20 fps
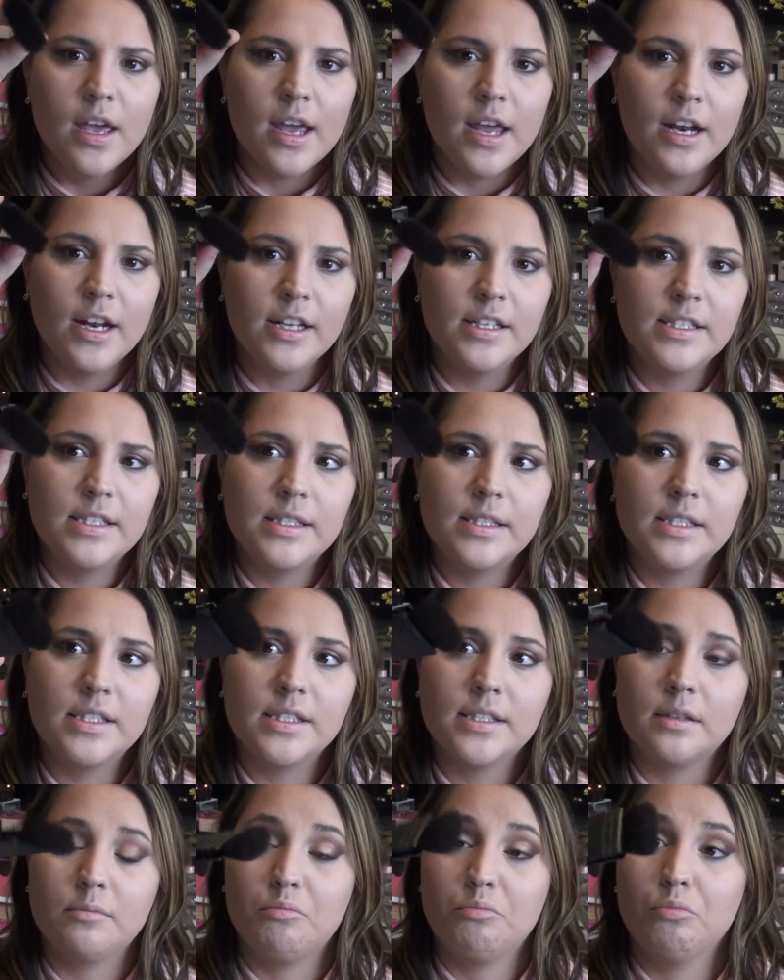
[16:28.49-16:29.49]
and
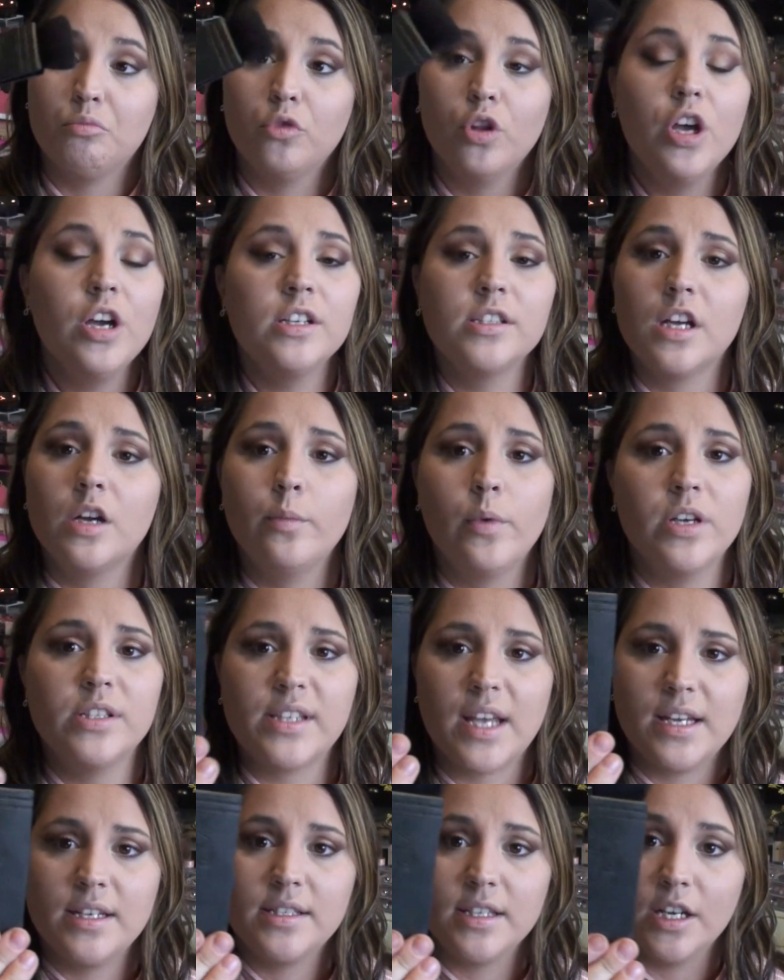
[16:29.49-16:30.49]
it's looks
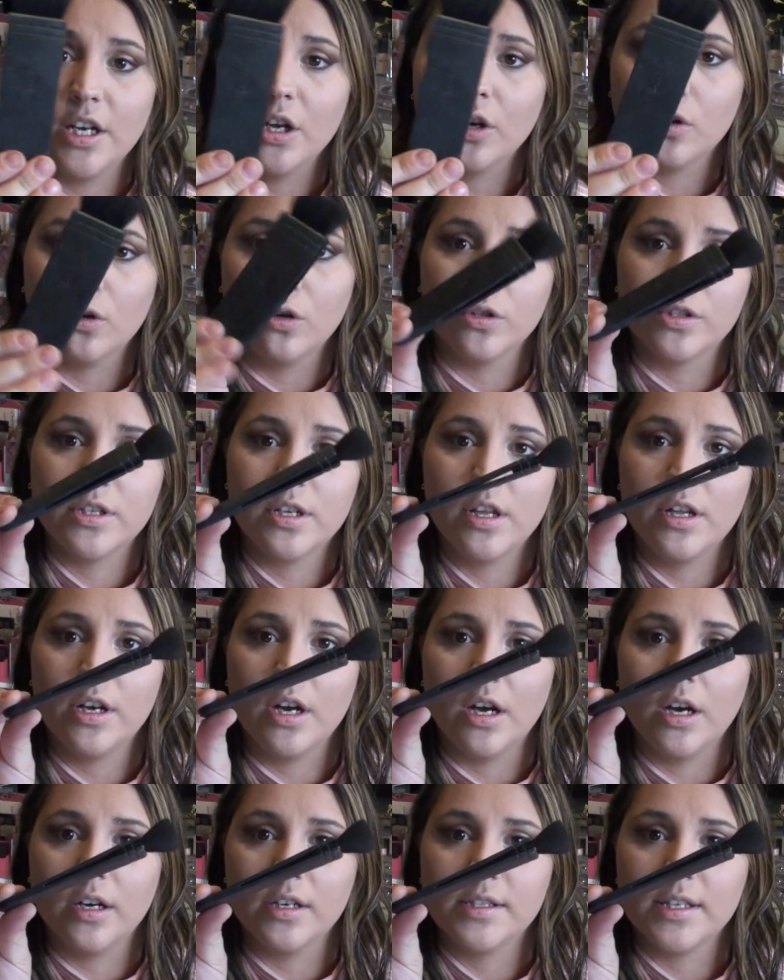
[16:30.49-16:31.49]
almost identical to the
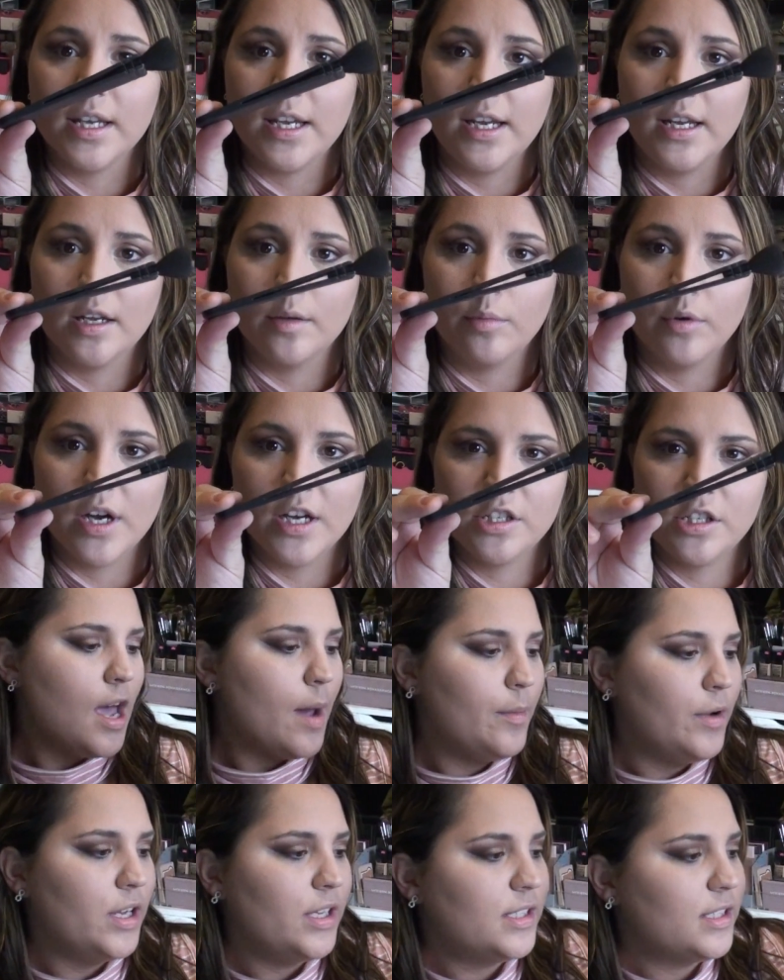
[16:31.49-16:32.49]
NARS Ita brush.
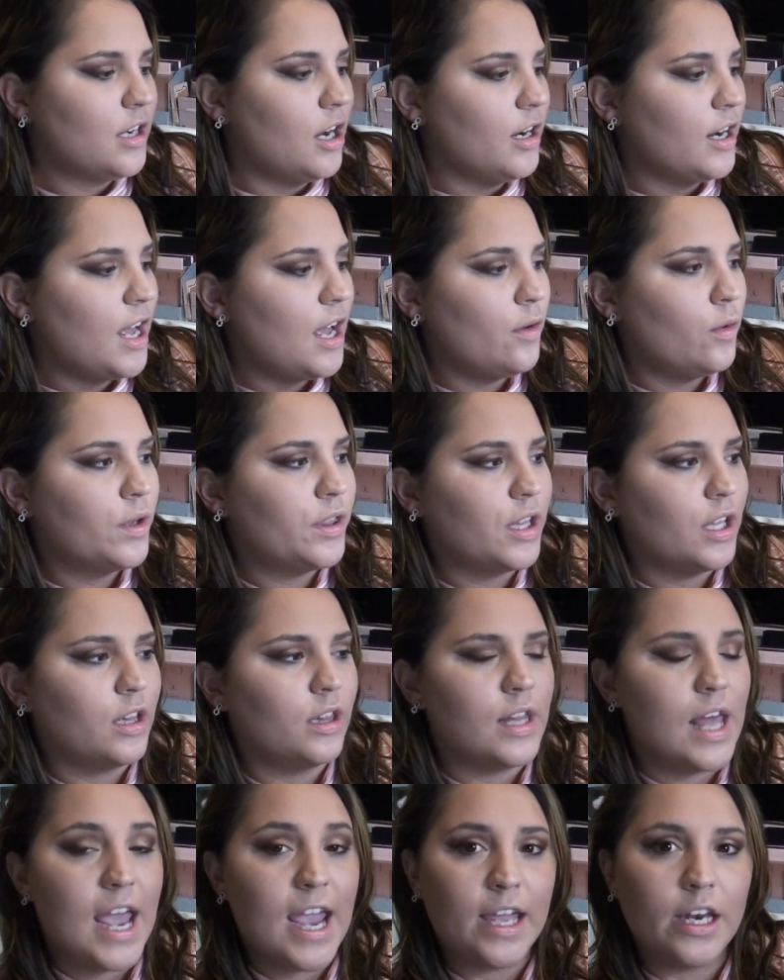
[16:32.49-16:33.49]
I'm going to start out with the
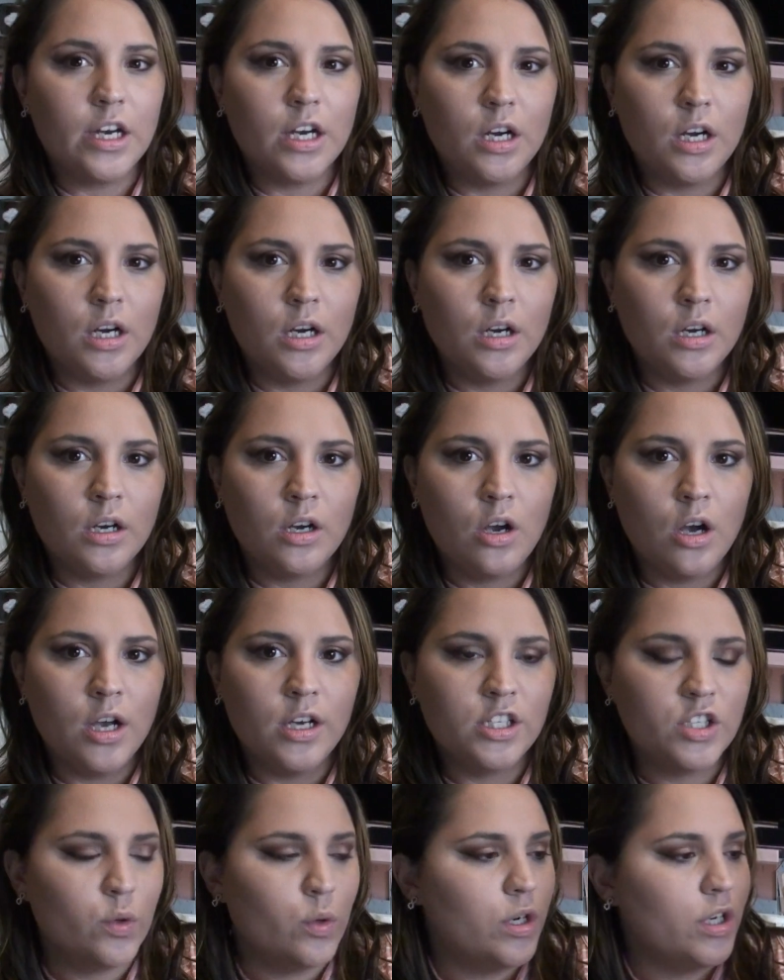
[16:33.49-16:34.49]
lighter
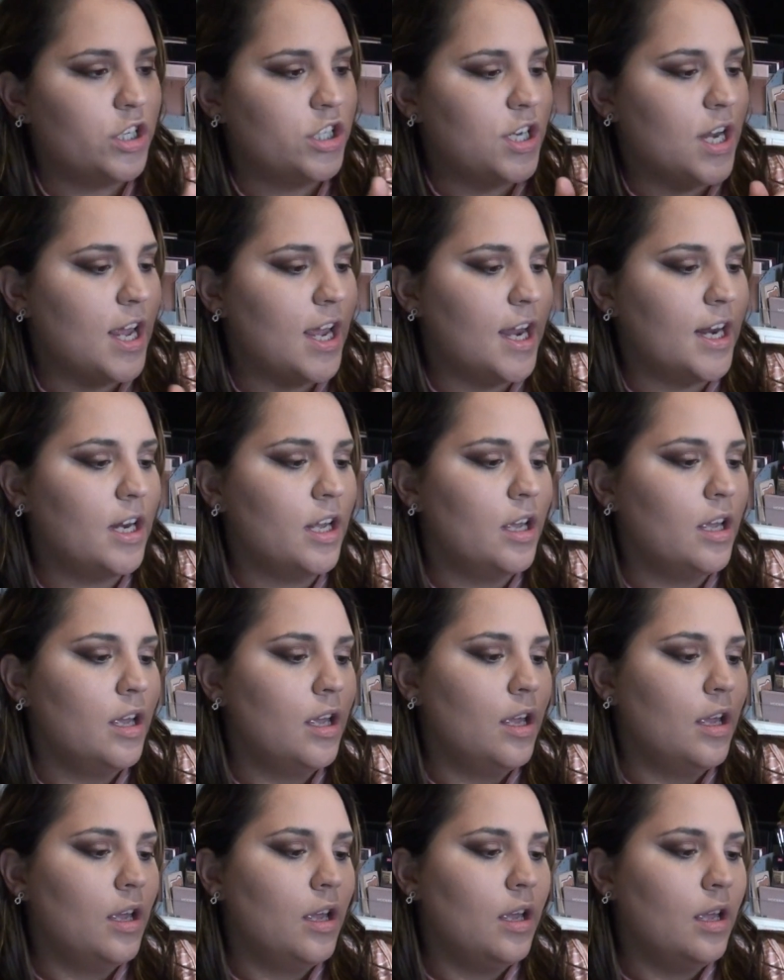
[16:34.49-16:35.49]
contour shade,
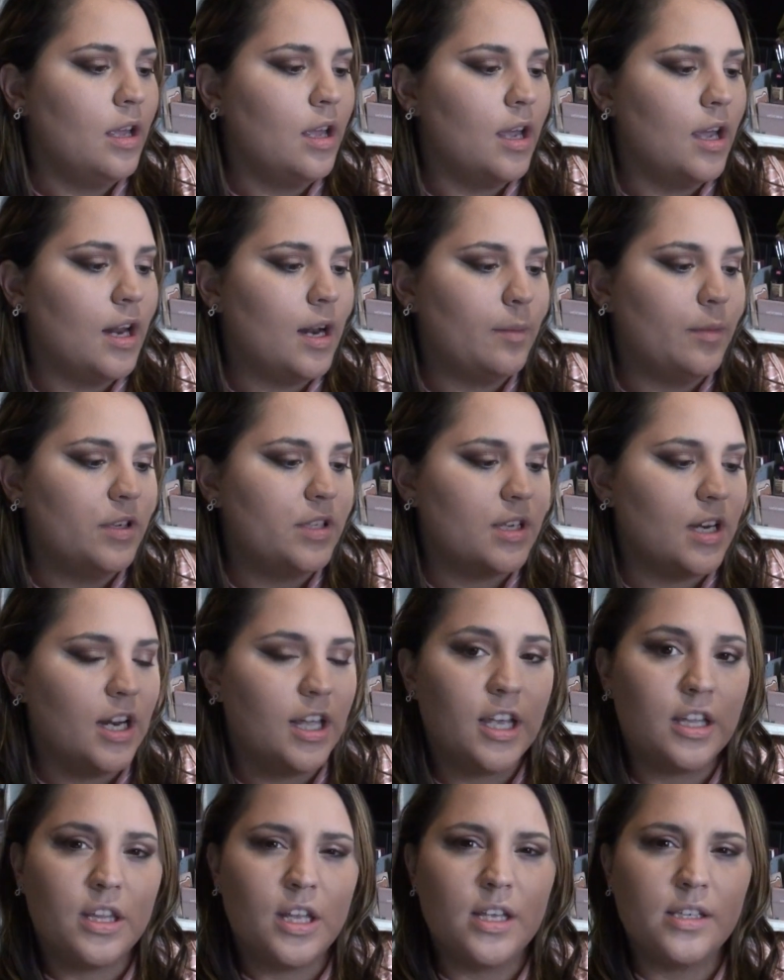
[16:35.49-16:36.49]
and I'm just going
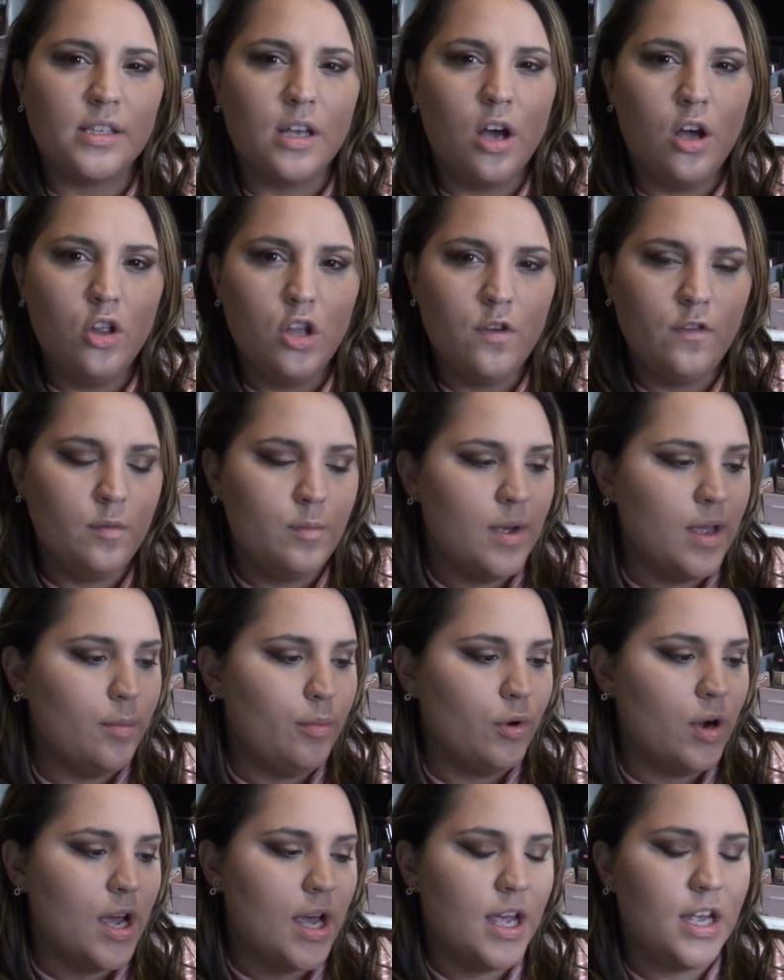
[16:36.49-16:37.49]
to get this all over my
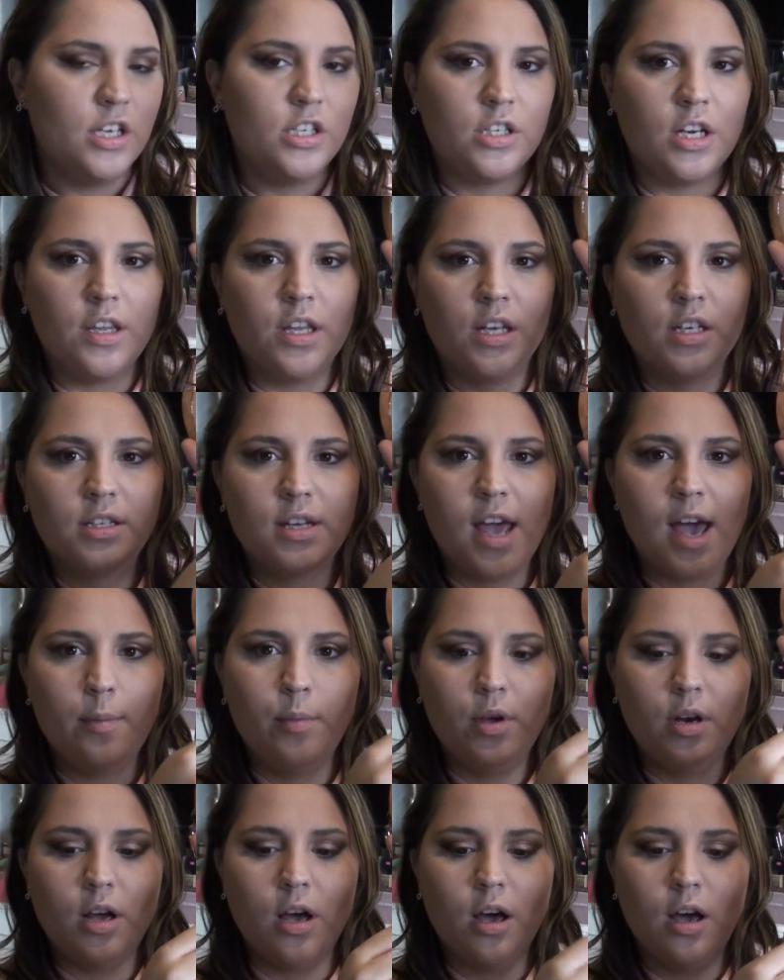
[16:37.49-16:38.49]
brush and then
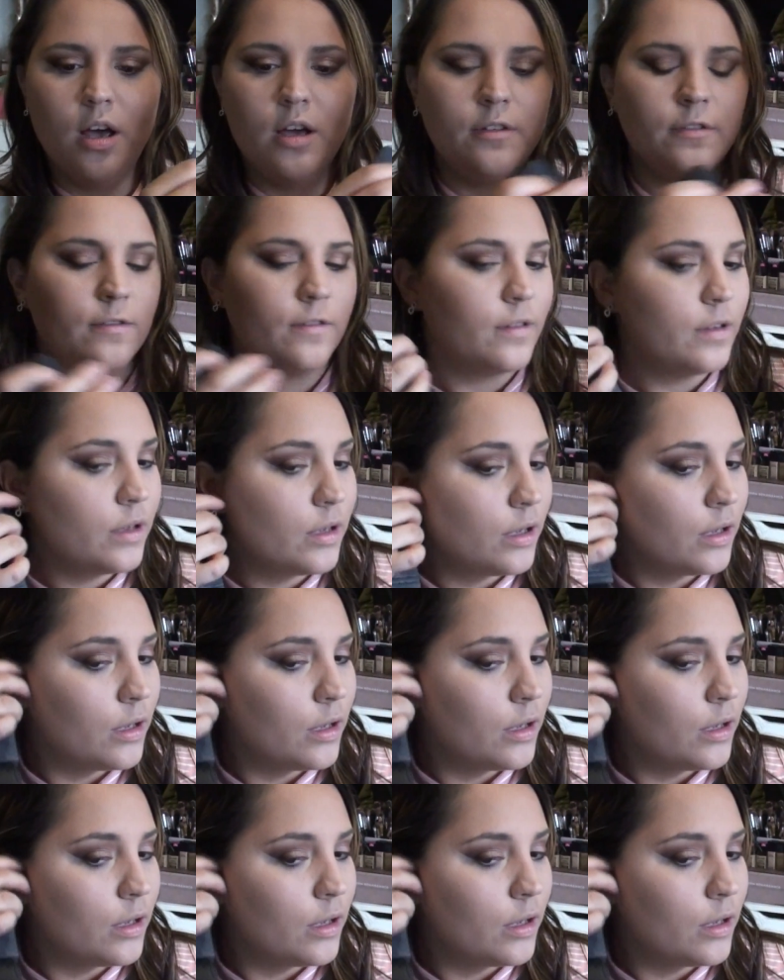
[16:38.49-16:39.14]
tap it off.